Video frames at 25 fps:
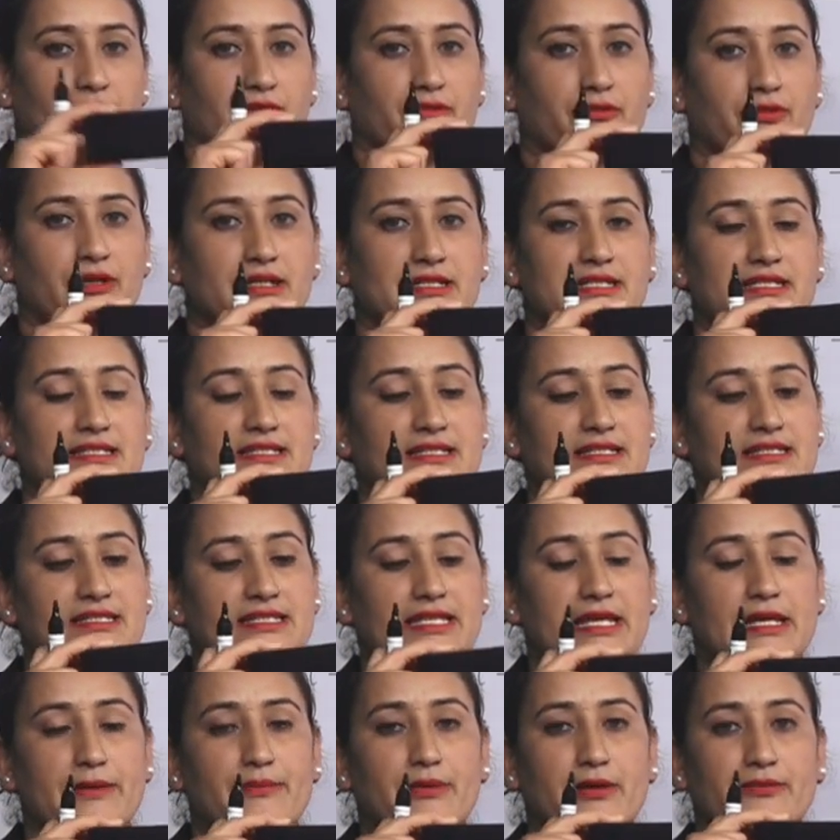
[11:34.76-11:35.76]
What is the
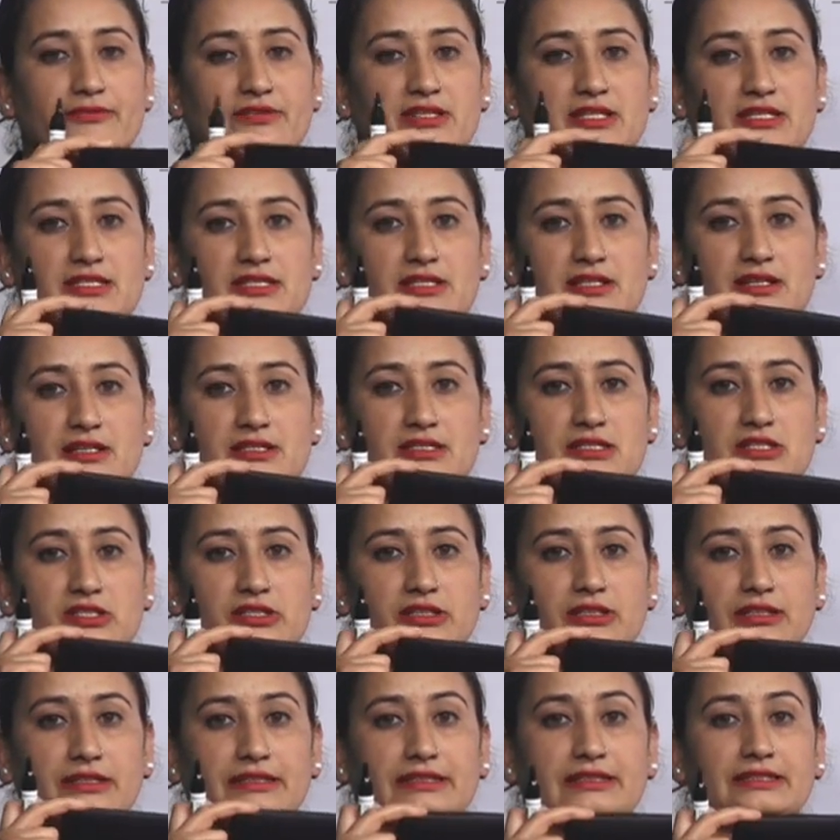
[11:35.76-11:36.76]
shape of this duster?
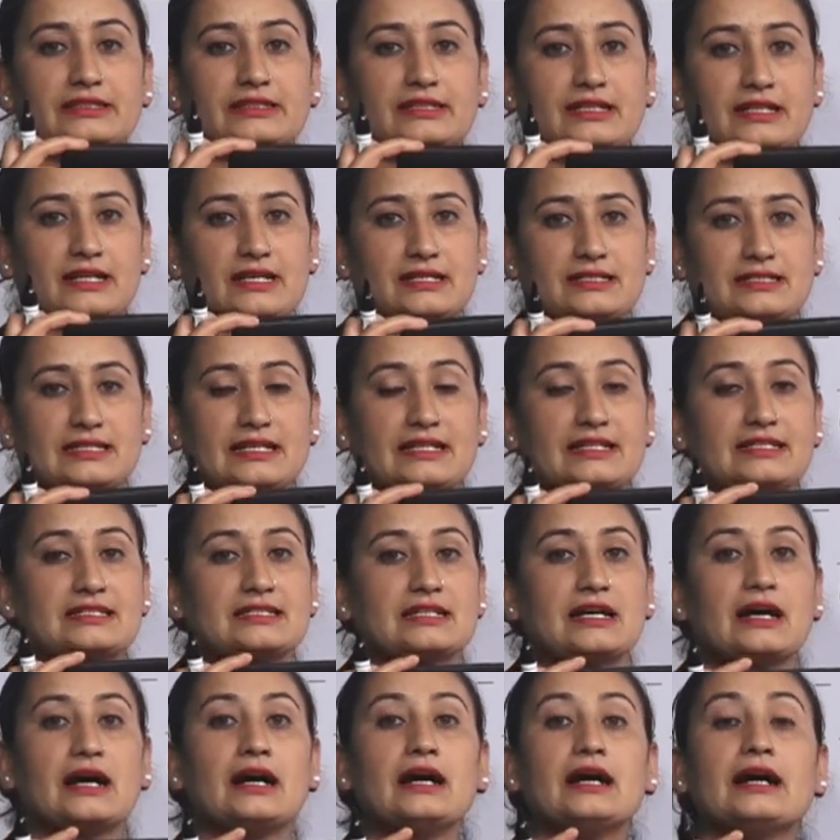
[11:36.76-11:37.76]
Yes, it's
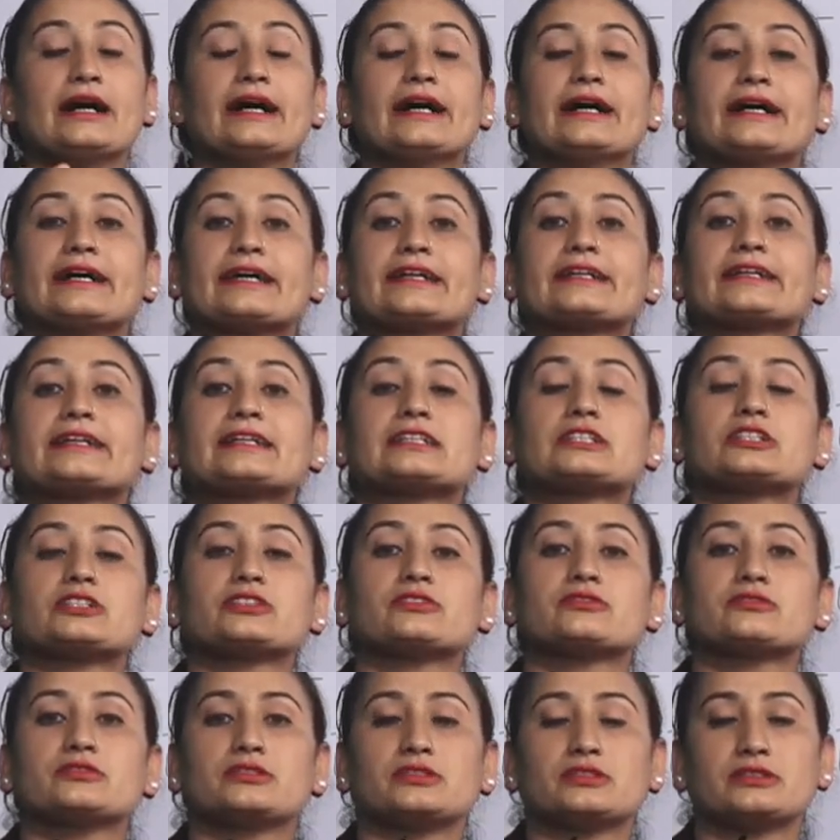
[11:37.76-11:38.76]
a
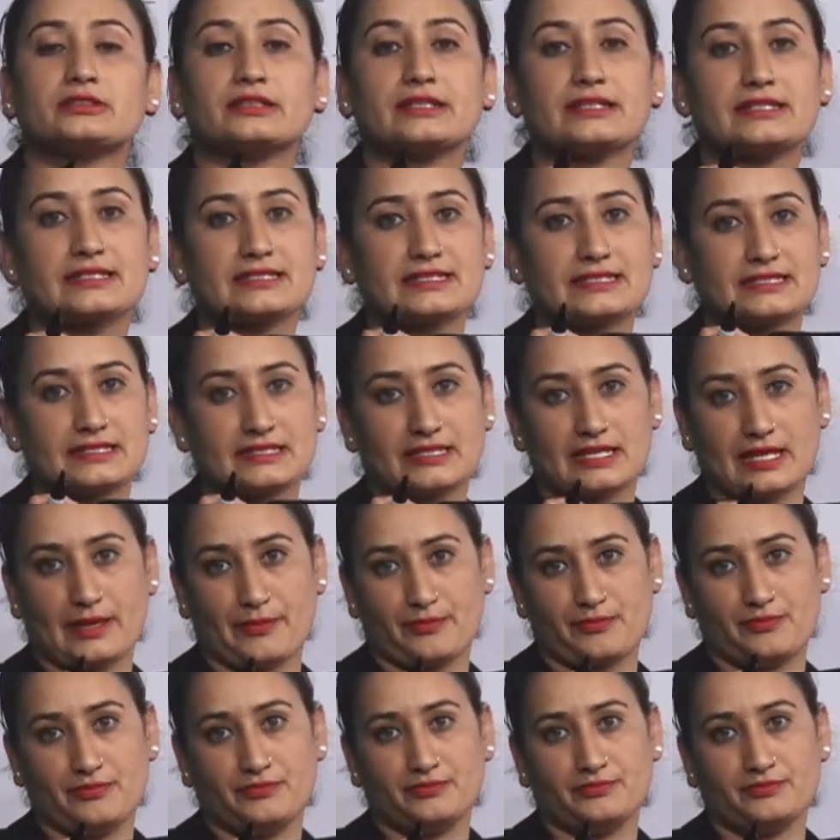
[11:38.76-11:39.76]
rectangular in
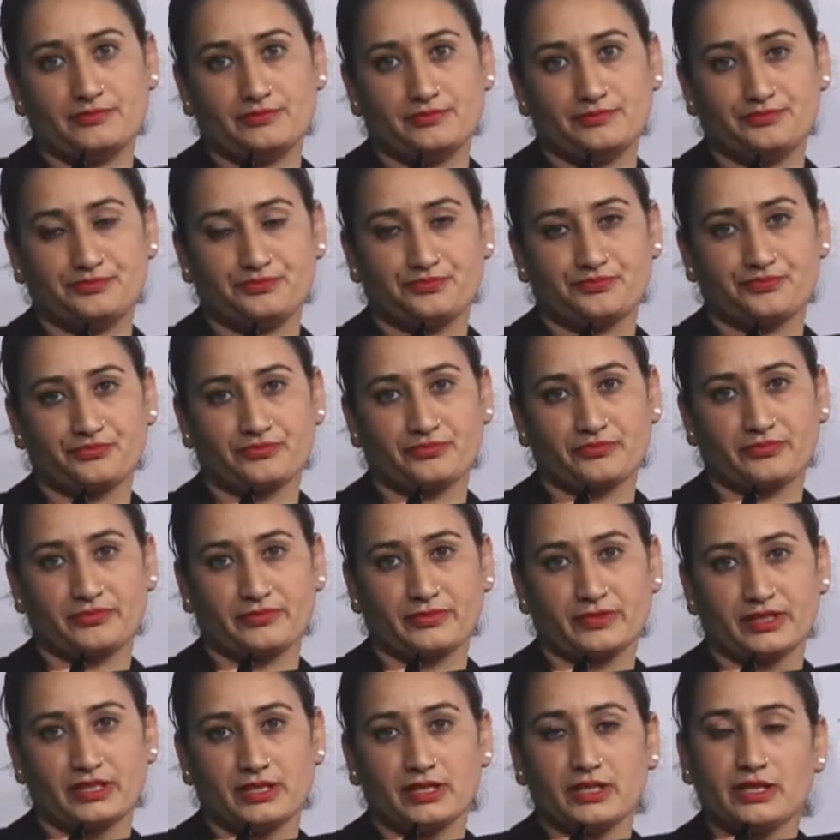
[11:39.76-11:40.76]
shape.
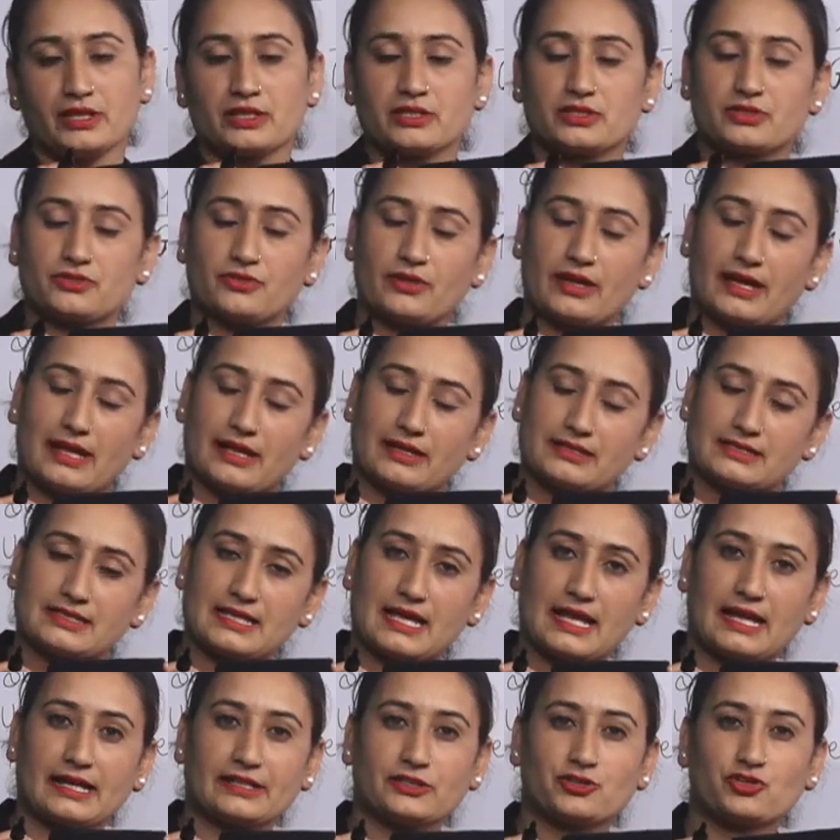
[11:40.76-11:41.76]
So
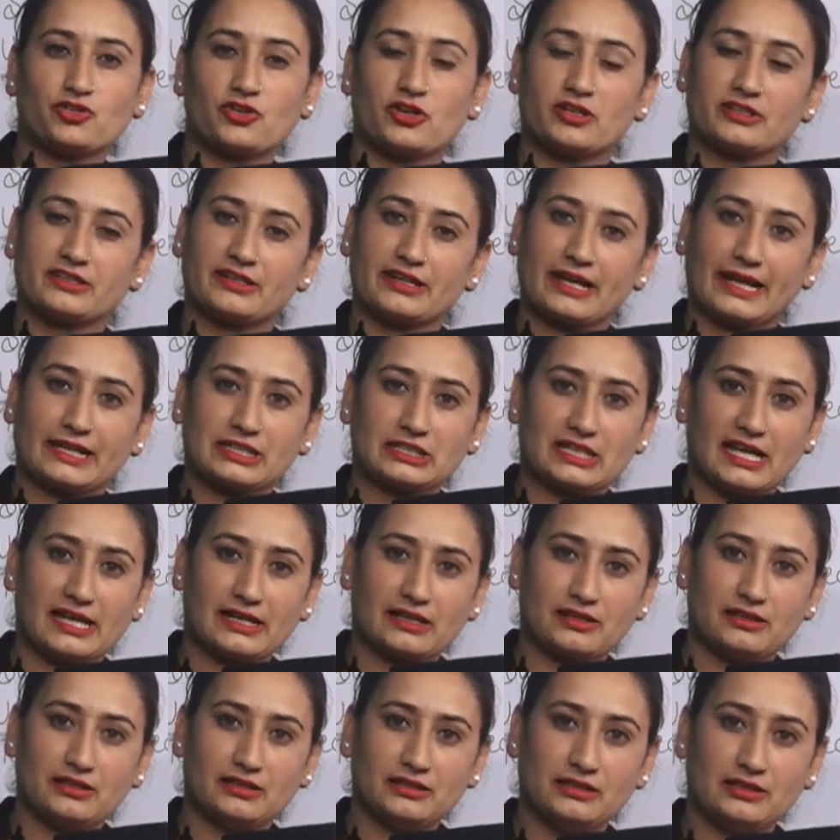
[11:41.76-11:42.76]
shall I draw the
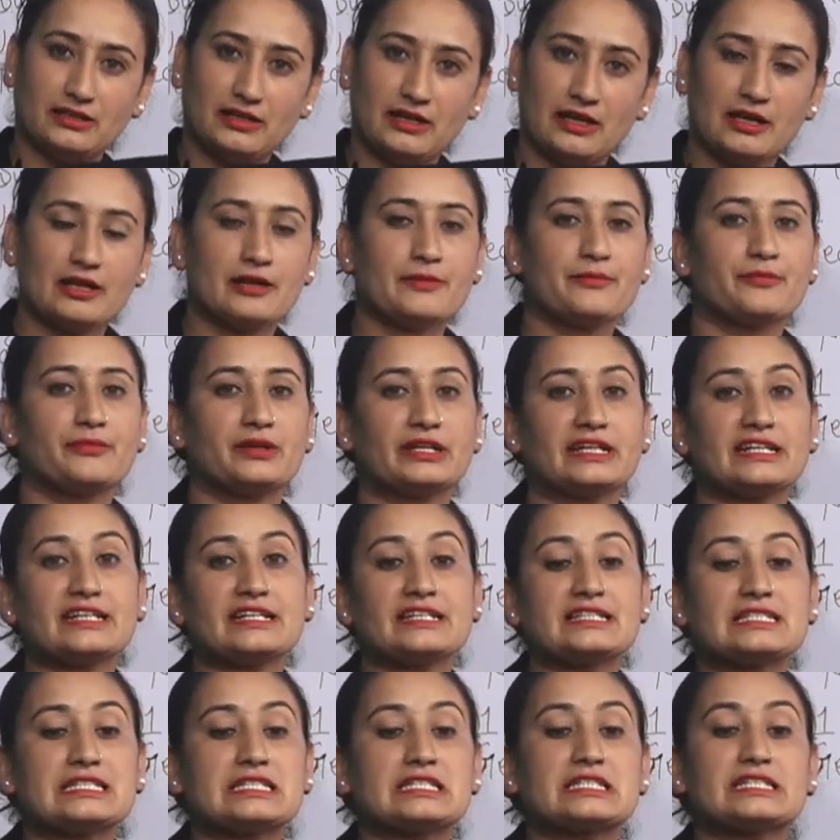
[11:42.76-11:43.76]
rectangle?
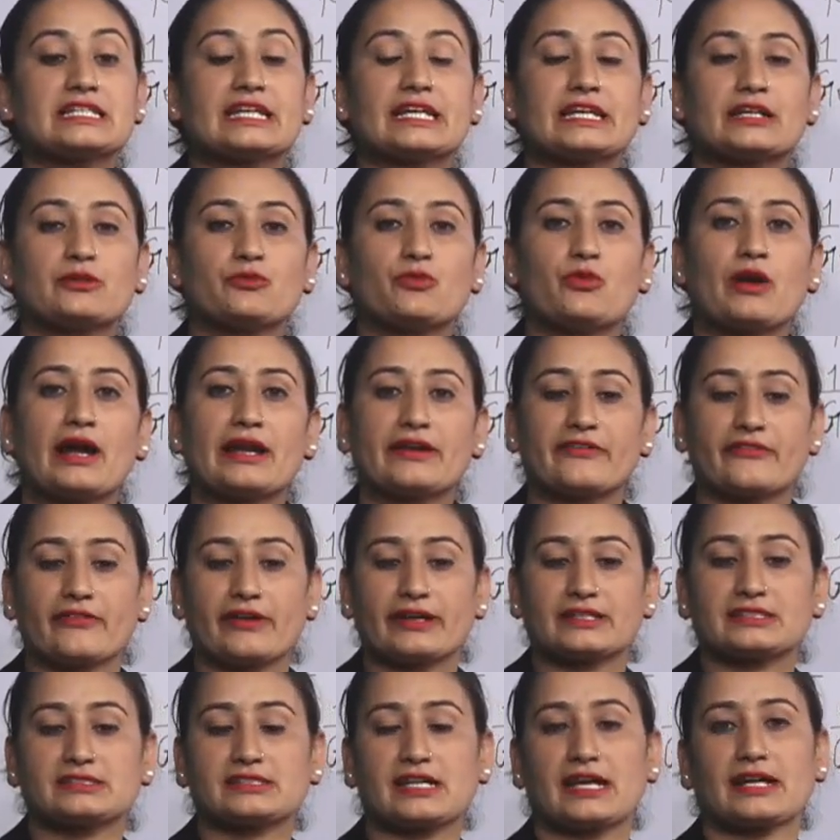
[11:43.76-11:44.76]
Please take one
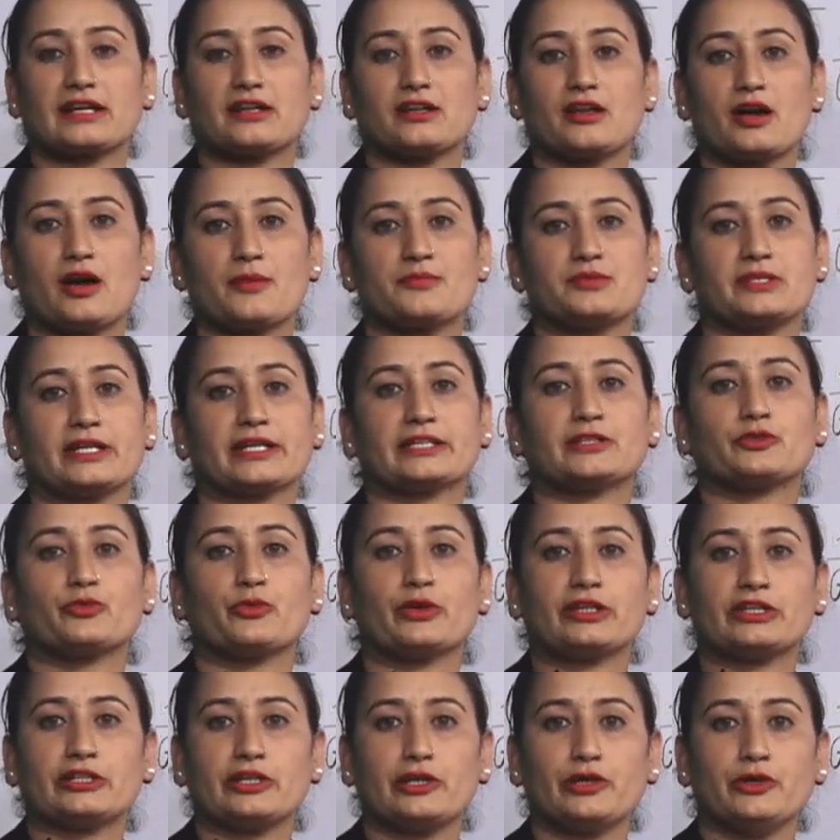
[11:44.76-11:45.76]
rectangle object
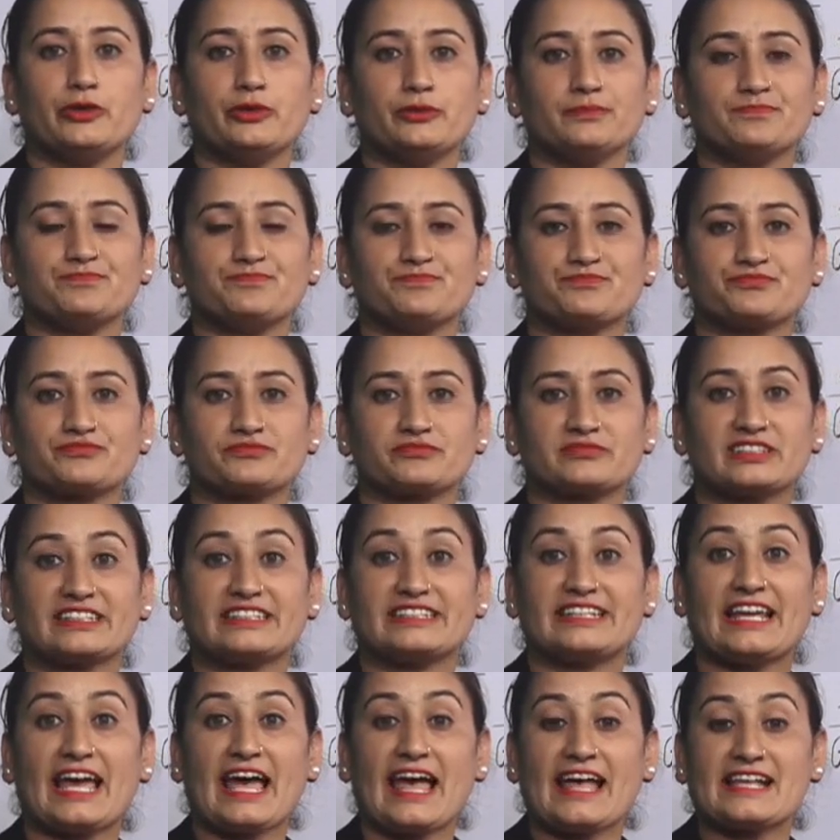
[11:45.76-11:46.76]
with you.
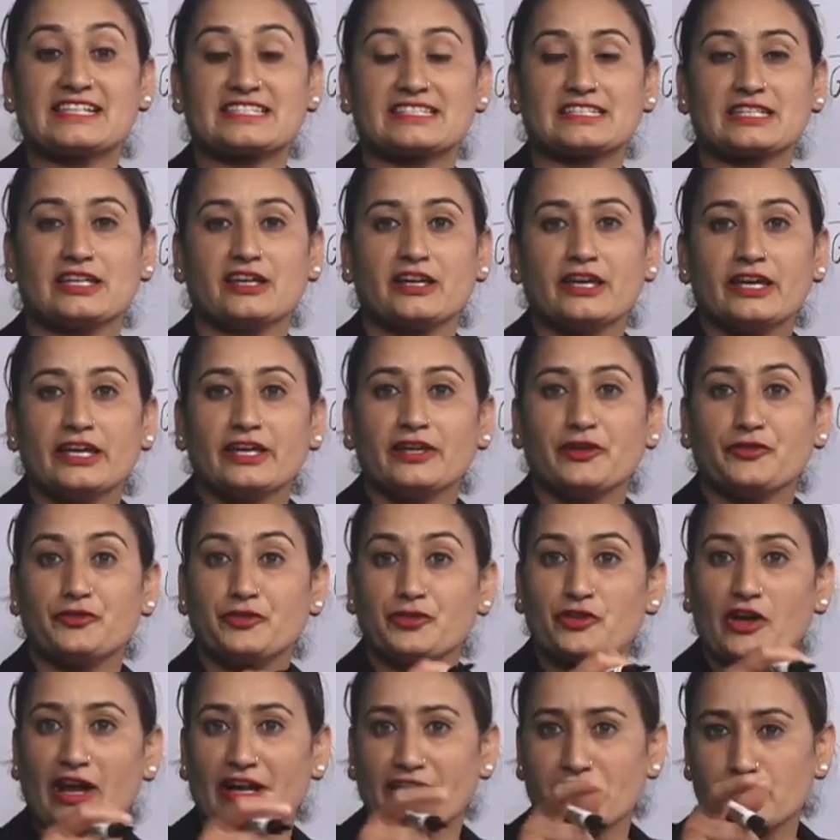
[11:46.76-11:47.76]
Yes, if
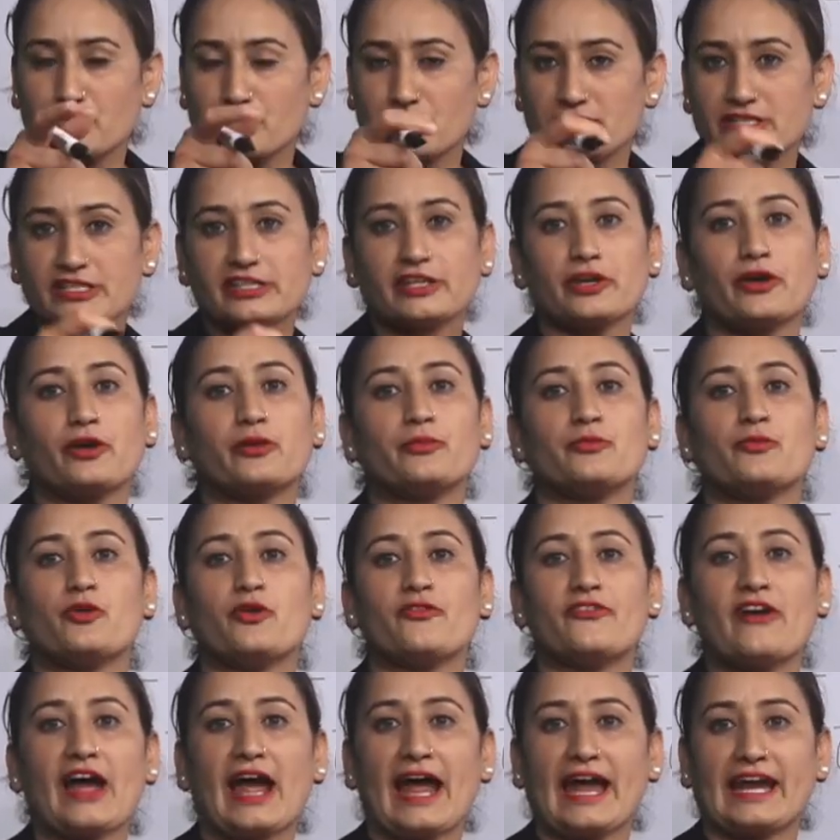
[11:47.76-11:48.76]
you are using your
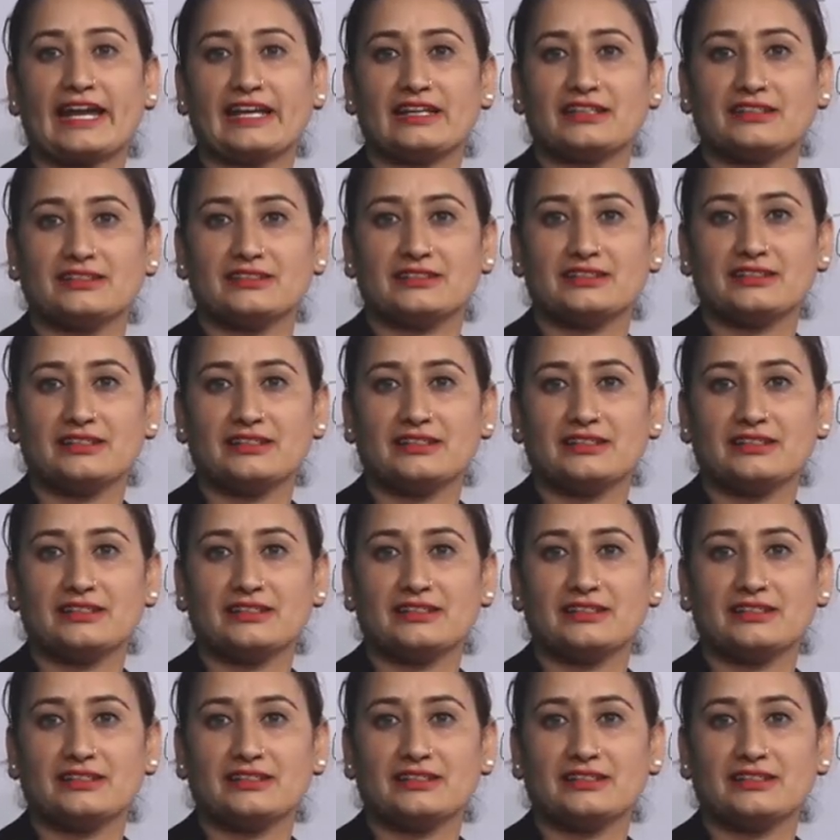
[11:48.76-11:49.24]
mobile,